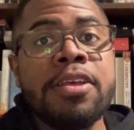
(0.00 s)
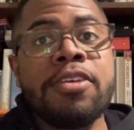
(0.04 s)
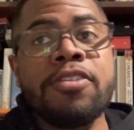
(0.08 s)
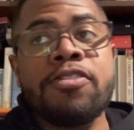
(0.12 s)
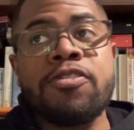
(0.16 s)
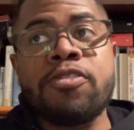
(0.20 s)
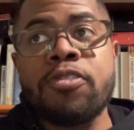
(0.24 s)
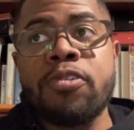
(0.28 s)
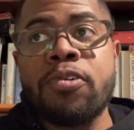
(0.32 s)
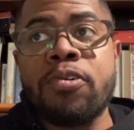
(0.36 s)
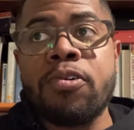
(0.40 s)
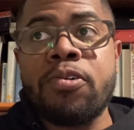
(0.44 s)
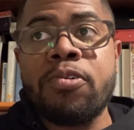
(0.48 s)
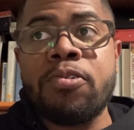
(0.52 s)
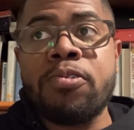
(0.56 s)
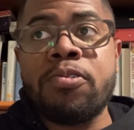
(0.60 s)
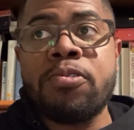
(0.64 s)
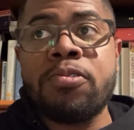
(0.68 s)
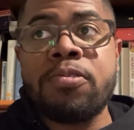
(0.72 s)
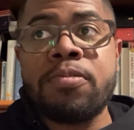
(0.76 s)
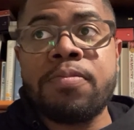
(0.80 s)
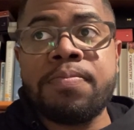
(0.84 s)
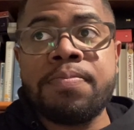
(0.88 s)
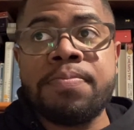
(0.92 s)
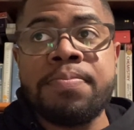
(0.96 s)

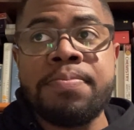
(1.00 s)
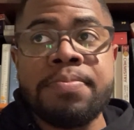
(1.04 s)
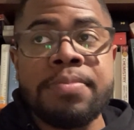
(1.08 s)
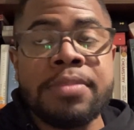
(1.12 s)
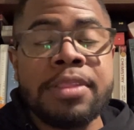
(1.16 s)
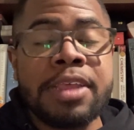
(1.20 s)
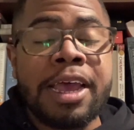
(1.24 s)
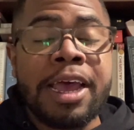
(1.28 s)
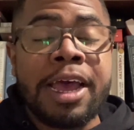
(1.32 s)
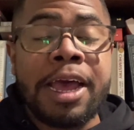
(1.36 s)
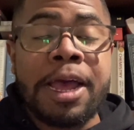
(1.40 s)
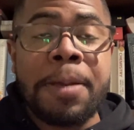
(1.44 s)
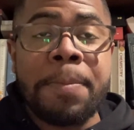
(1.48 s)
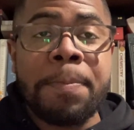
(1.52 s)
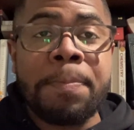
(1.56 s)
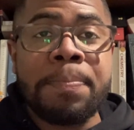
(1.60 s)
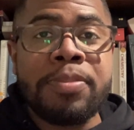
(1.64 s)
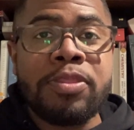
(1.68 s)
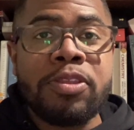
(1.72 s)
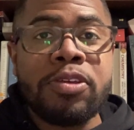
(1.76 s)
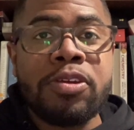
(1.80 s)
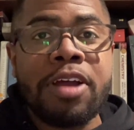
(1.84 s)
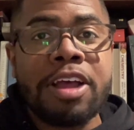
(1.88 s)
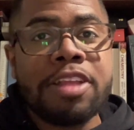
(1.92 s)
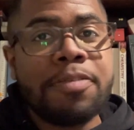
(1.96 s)
So
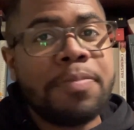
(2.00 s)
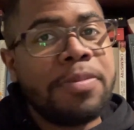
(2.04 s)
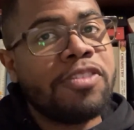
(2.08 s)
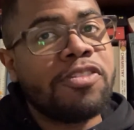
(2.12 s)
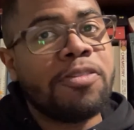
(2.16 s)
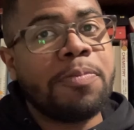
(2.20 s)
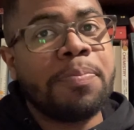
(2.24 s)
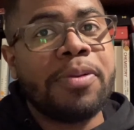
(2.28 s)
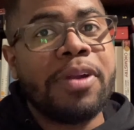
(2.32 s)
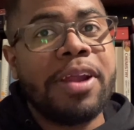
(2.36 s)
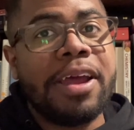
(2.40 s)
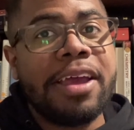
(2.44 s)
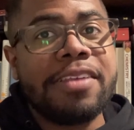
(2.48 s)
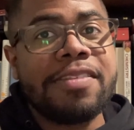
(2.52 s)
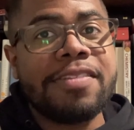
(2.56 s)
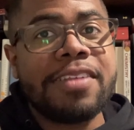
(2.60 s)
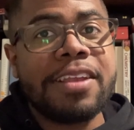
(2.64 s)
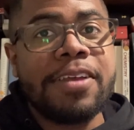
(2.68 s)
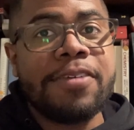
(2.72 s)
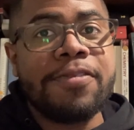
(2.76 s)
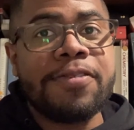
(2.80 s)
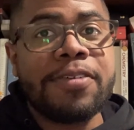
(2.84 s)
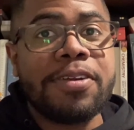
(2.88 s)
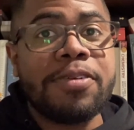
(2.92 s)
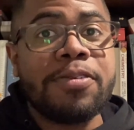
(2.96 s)
do not be surprised
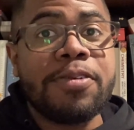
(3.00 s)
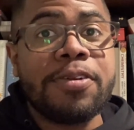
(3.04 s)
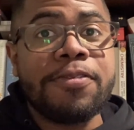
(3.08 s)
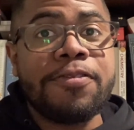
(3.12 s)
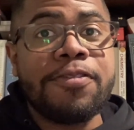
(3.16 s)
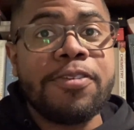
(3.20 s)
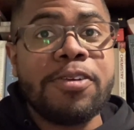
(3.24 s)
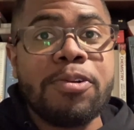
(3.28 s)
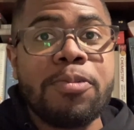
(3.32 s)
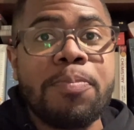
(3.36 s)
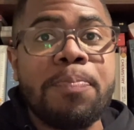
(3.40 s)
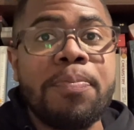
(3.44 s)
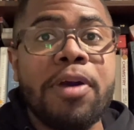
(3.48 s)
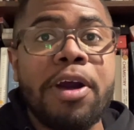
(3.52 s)
if a review